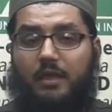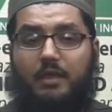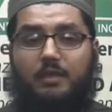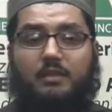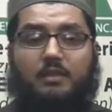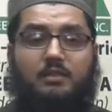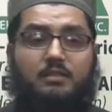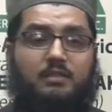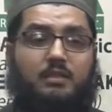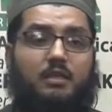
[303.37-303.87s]

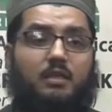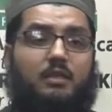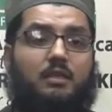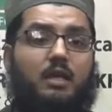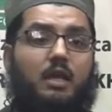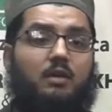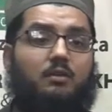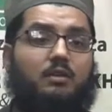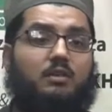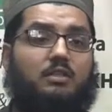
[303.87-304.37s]
and they're sitting
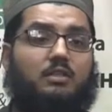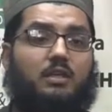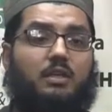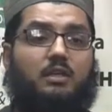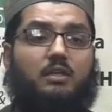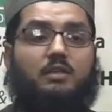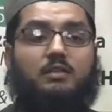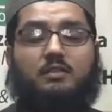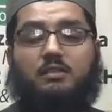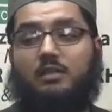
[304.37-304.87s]
down, and
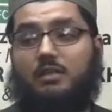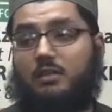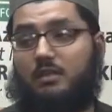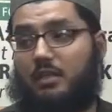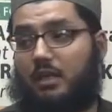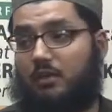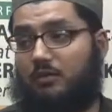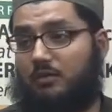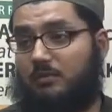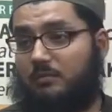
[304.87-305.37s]
Shaykh is
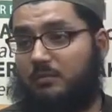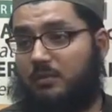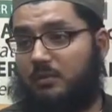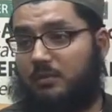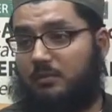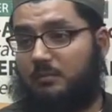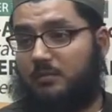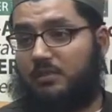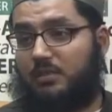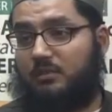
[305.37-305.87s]
sitting down
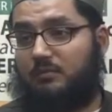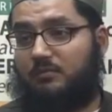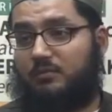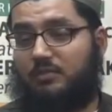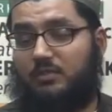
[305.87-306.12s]
himself.